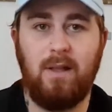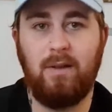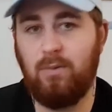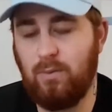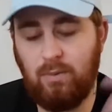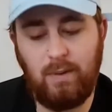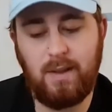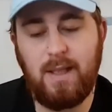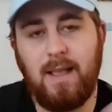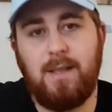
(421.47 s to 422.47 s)
like they
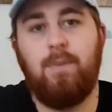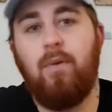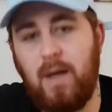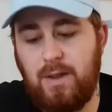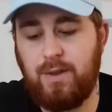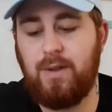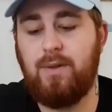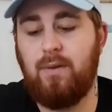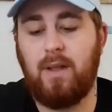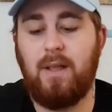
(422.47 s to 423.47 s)
take inspiration. It's
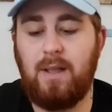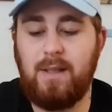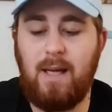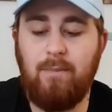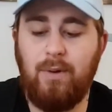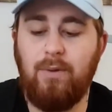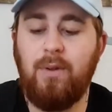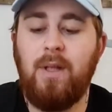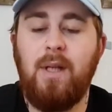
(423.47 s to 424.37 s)
not like an exact model.